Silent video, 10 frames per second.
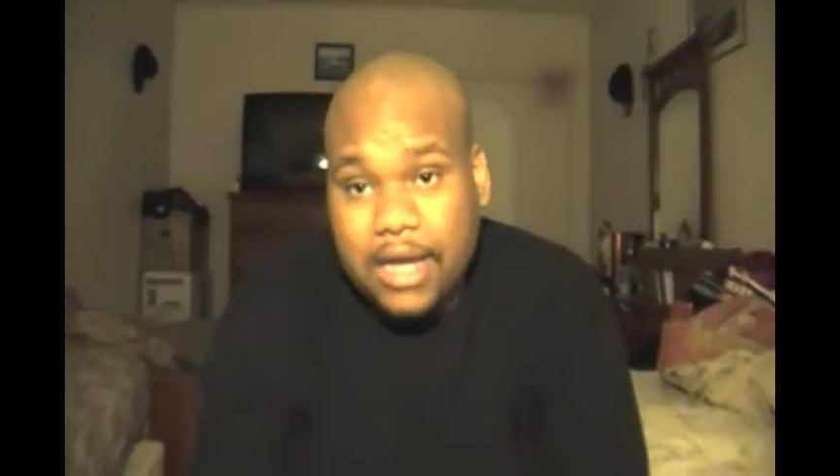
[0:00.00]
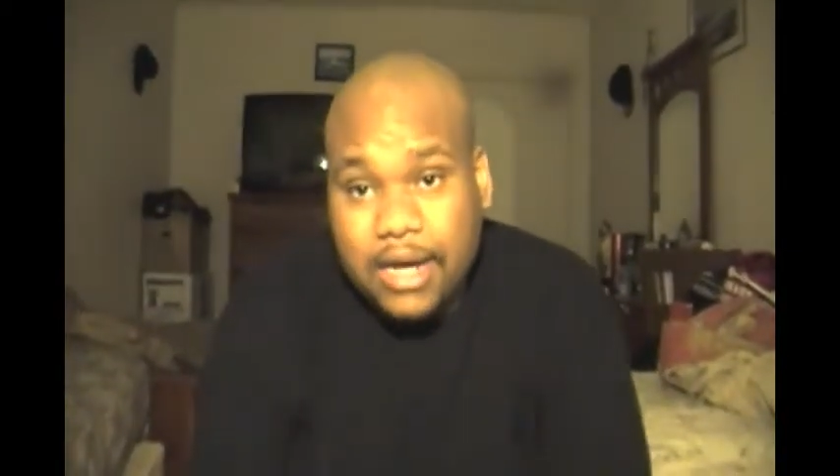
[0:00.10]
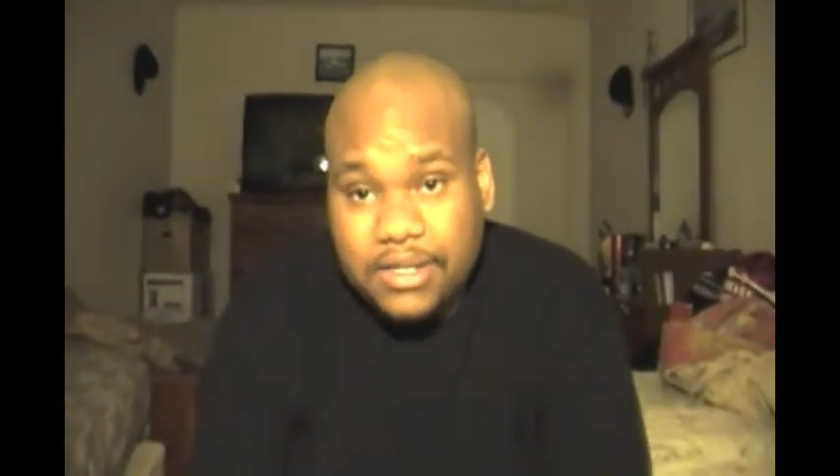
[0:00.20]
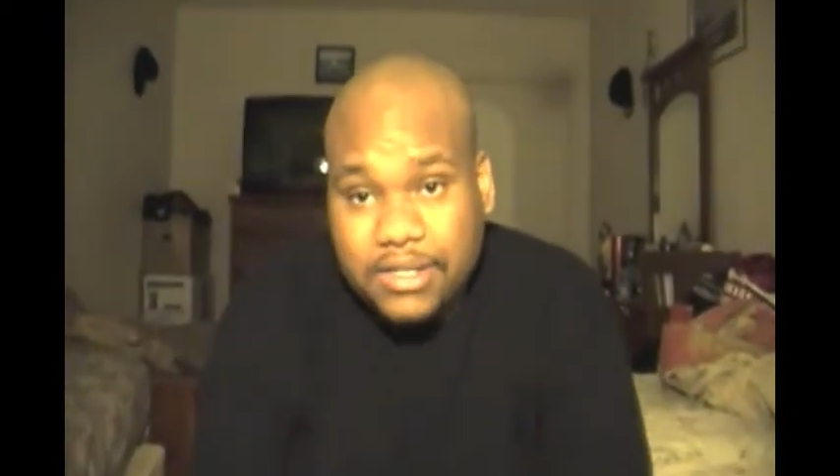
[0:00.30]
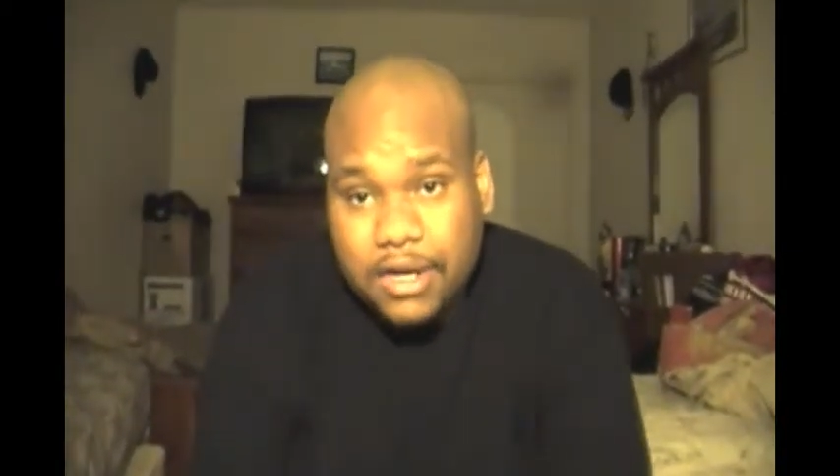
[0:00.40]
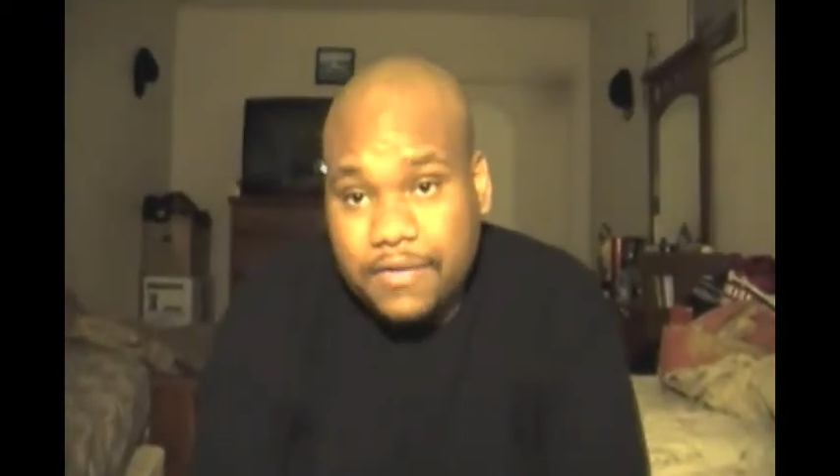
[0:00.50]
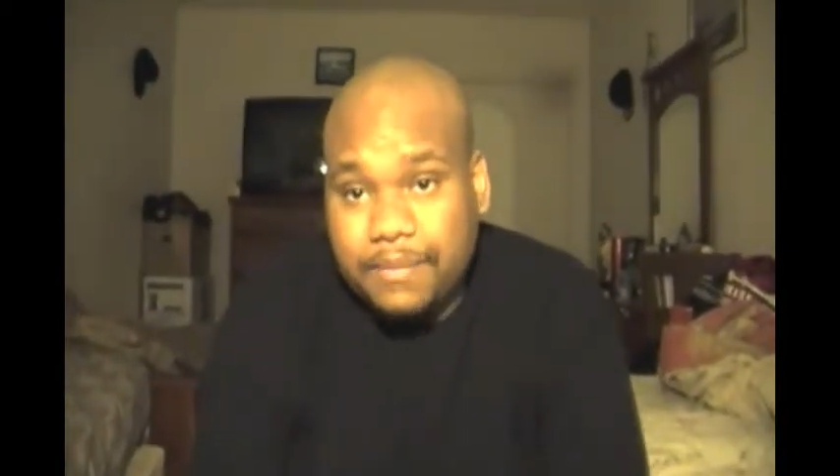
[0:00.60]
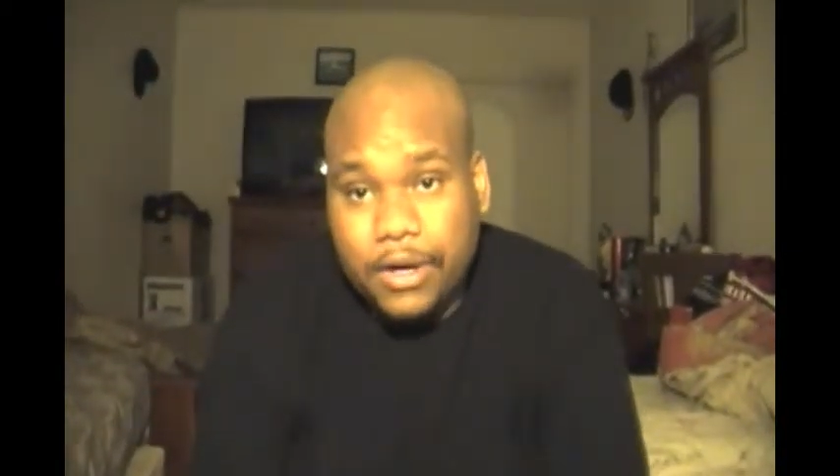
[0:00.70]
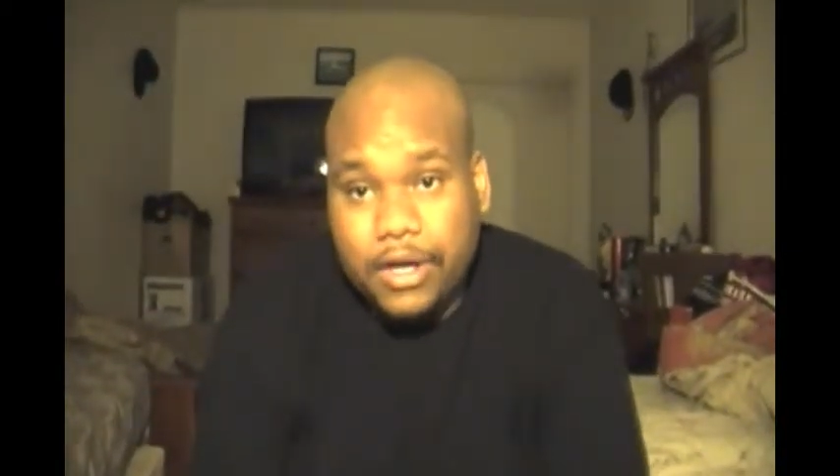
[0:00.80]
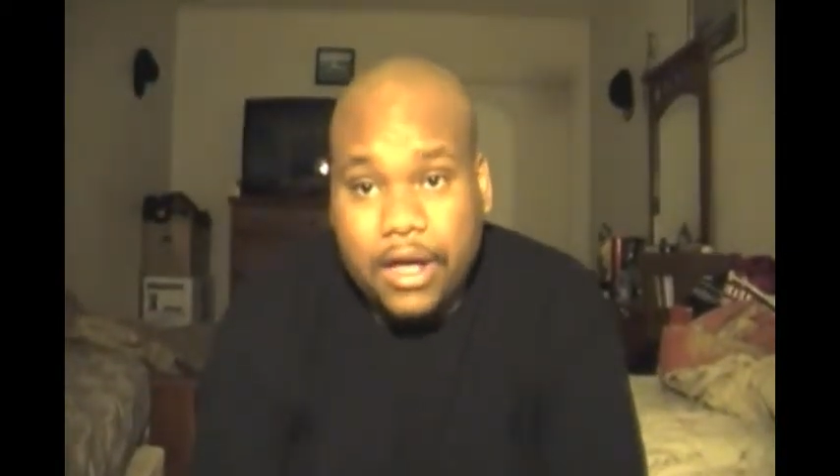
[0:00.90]
kind of
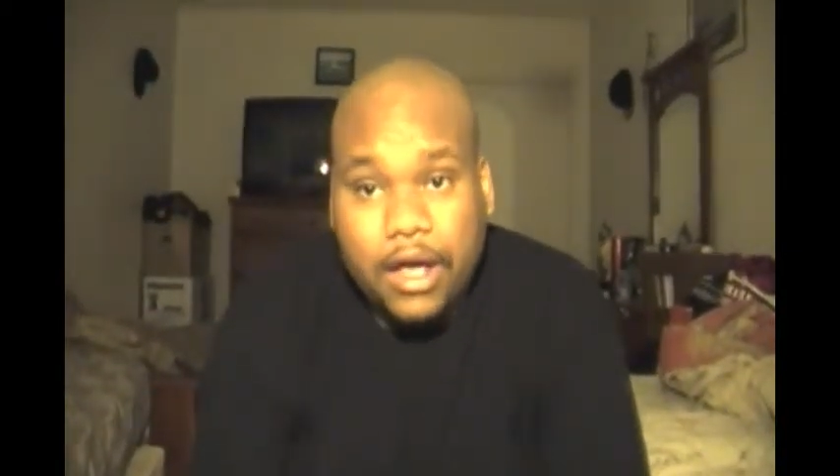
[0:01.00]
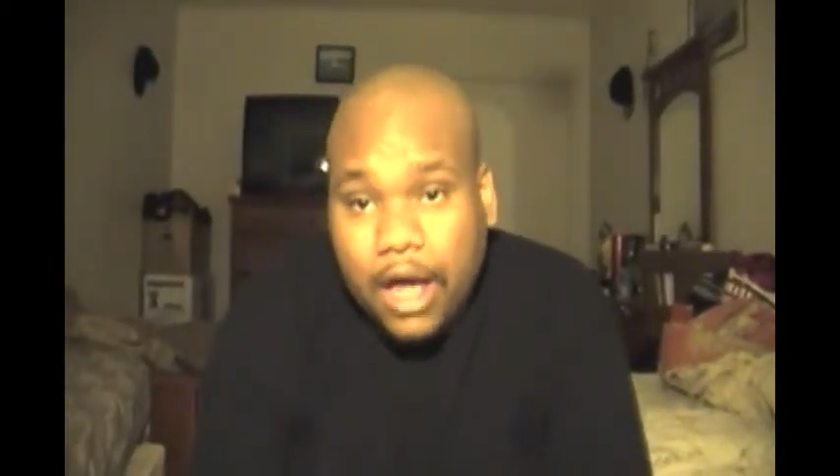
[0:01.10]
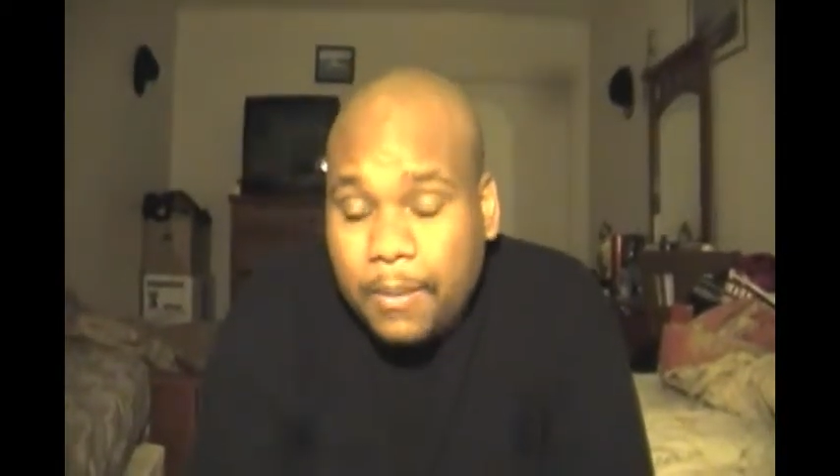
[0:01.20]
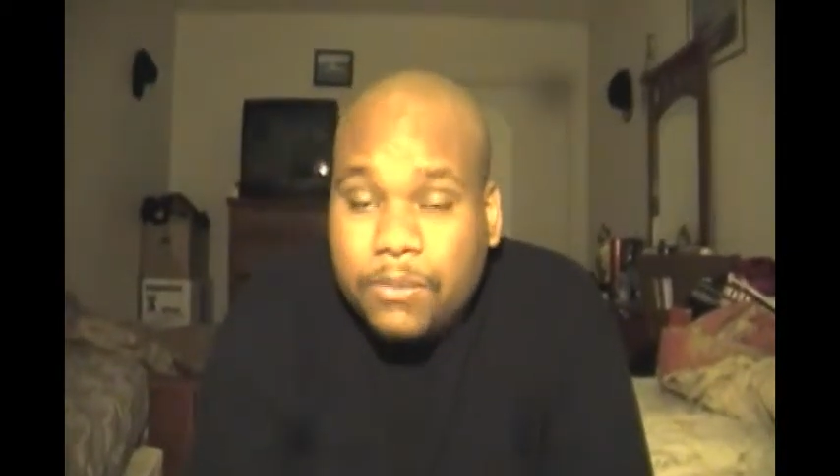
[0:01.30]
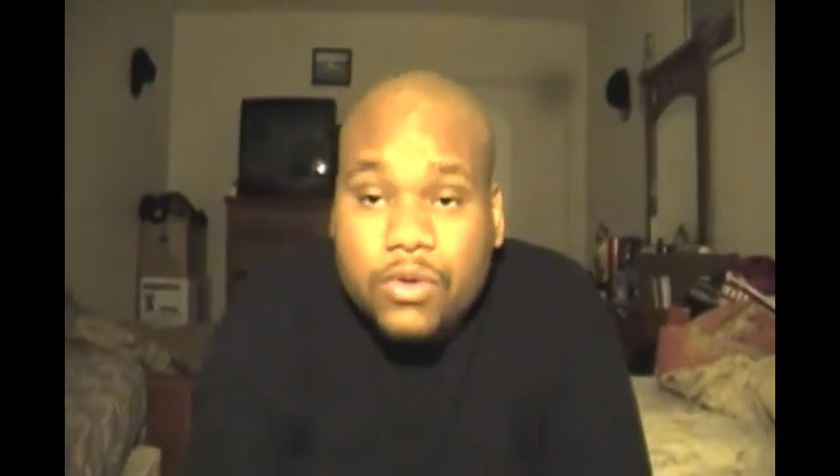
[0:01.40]
stuff. But I'm